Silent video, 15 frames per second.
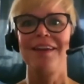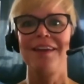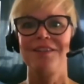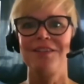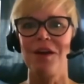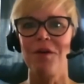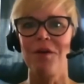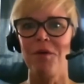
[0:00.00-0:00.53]

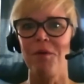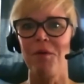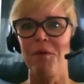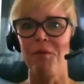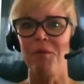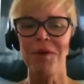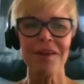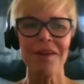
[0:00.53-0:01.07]
So
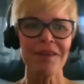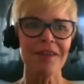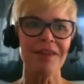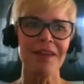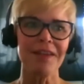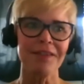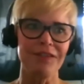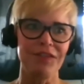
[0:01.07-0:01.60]
one of the
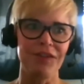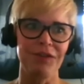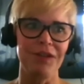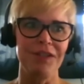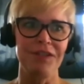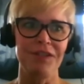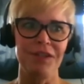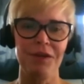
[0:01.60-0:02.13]
things that you
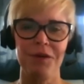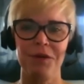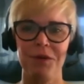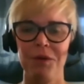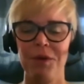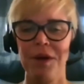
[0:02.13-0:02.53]
can do